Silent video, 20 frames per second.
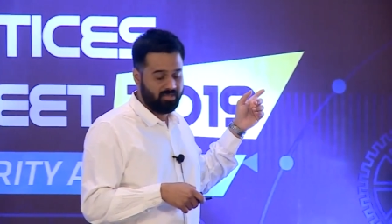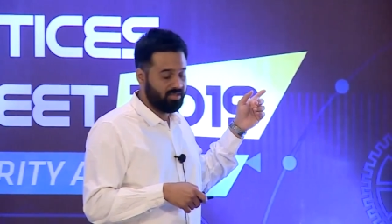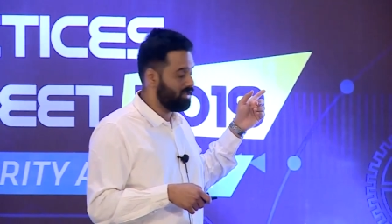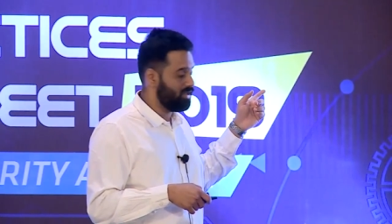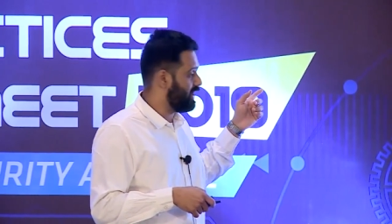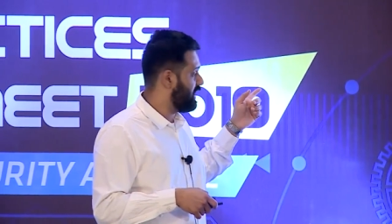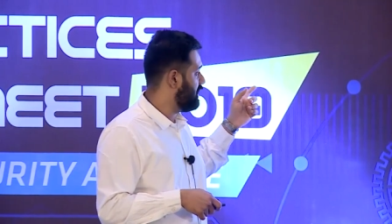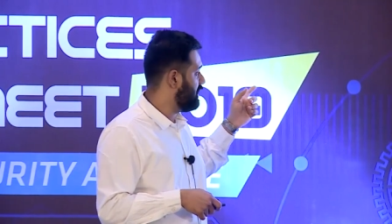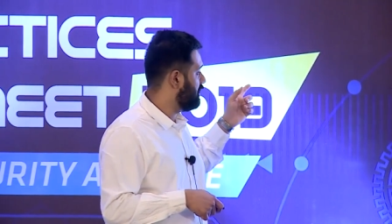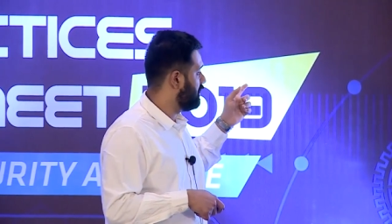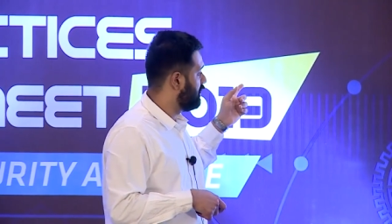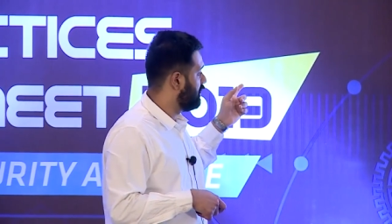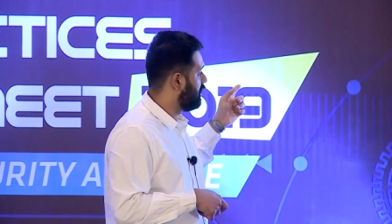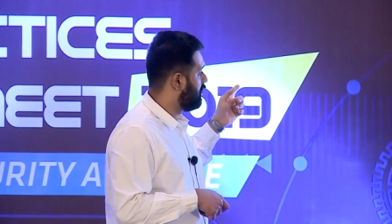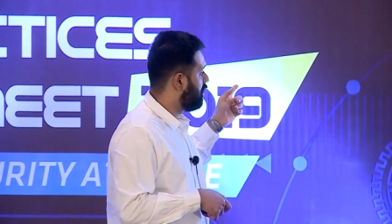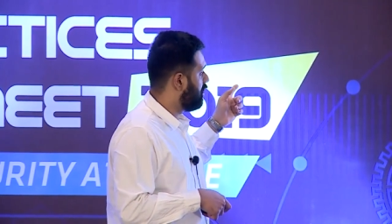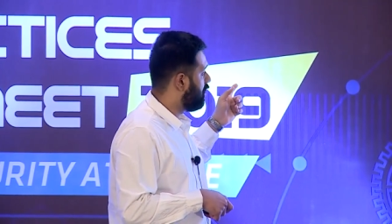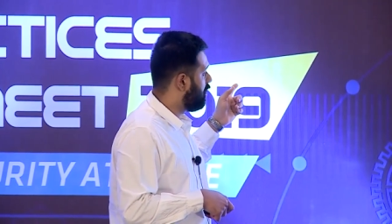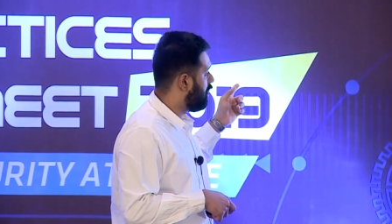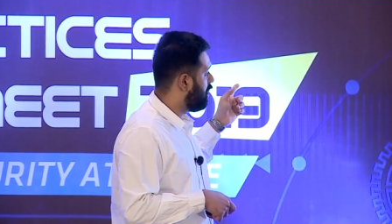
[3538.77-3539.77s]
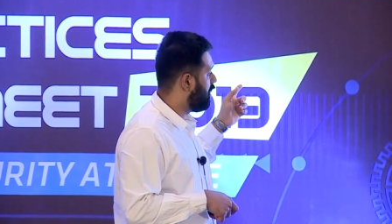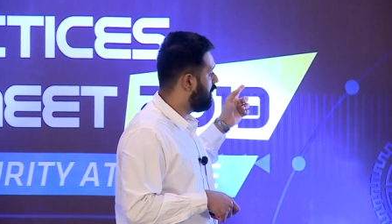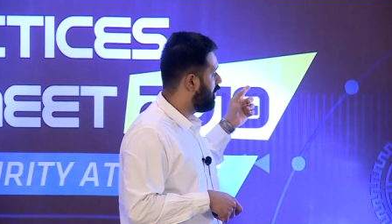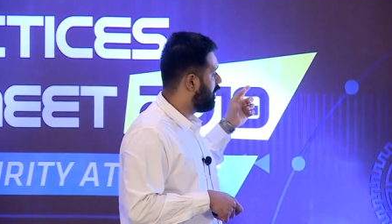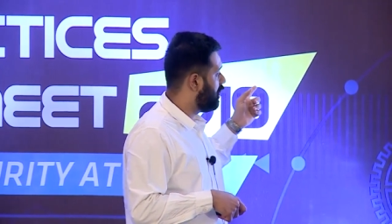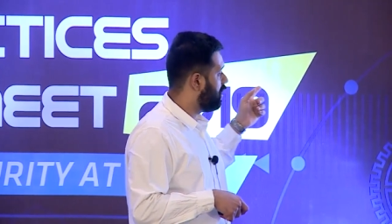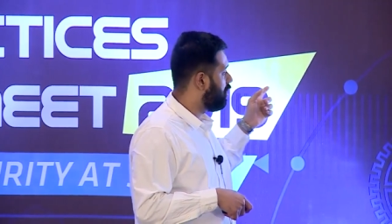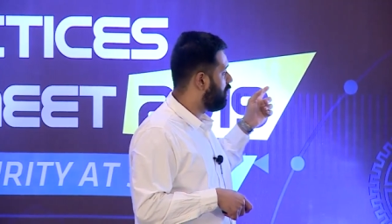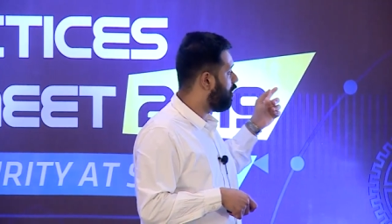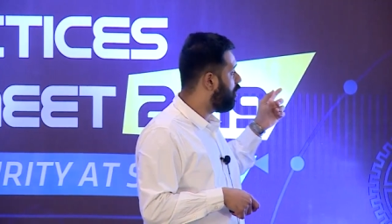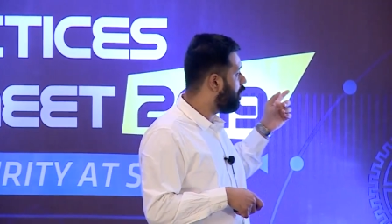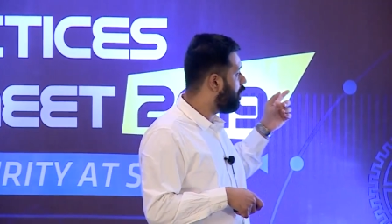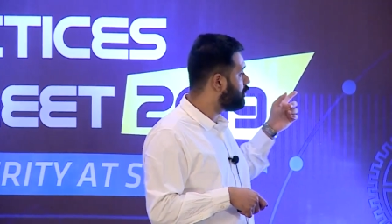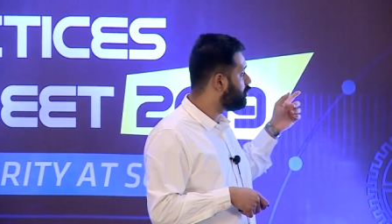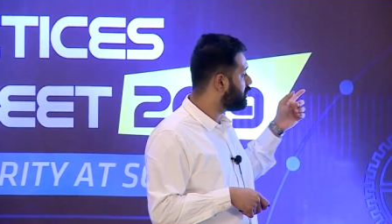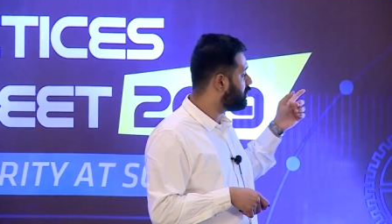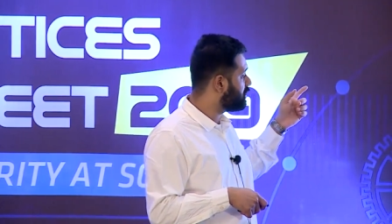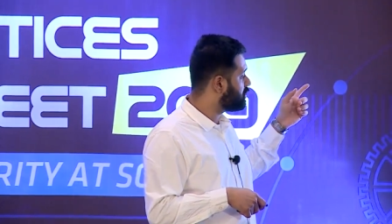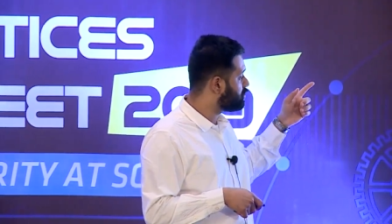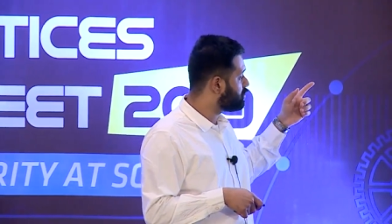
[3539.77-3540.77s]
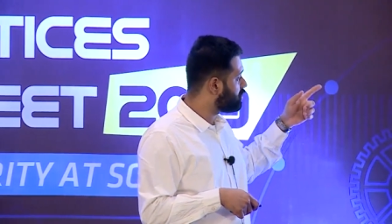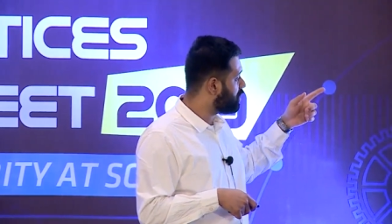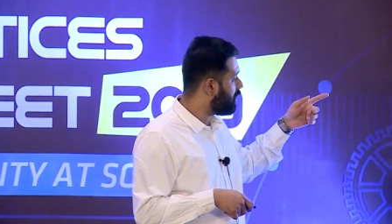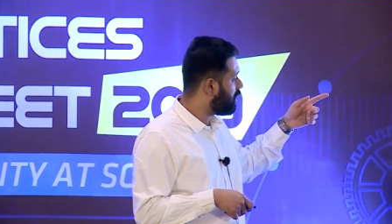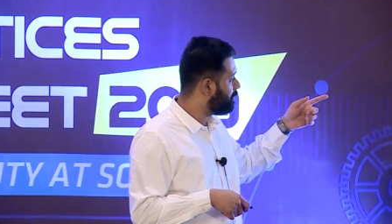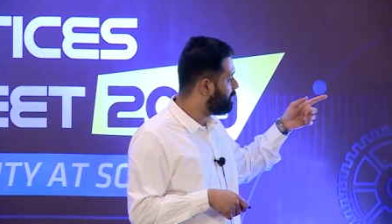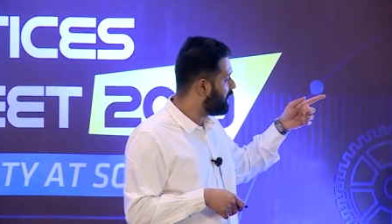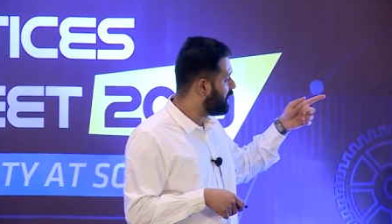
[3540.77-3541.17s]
right? Or you can stop